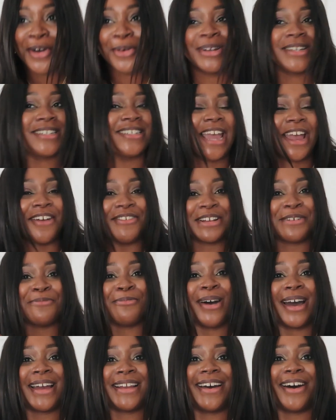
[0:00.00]
which generally
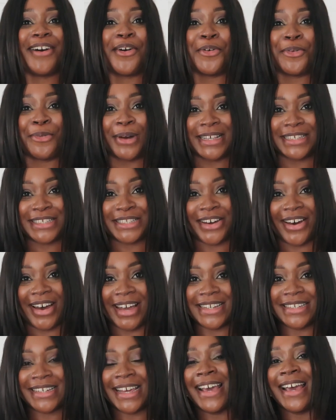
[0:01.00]
mine are always
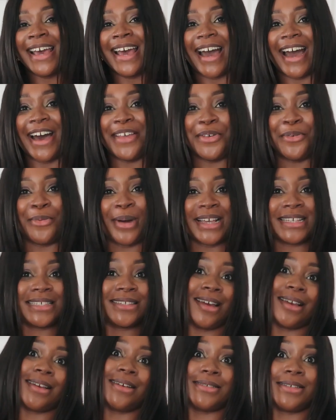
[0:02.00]
tight at the
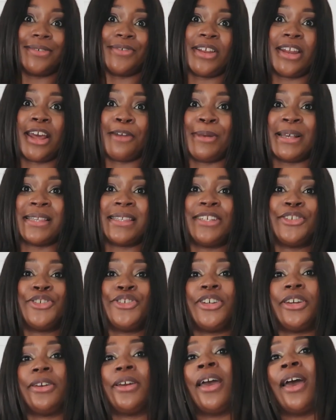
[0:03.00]
waistline because of, you know, my
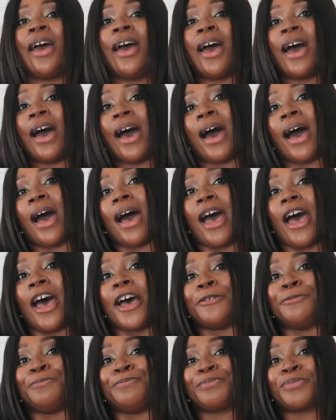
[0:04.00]
situ.
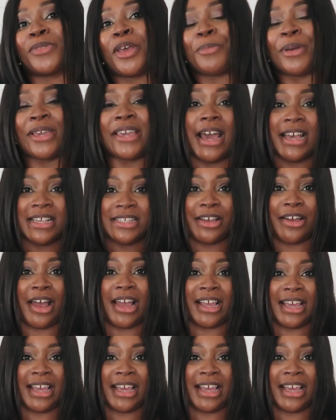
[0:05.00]
But yeah, so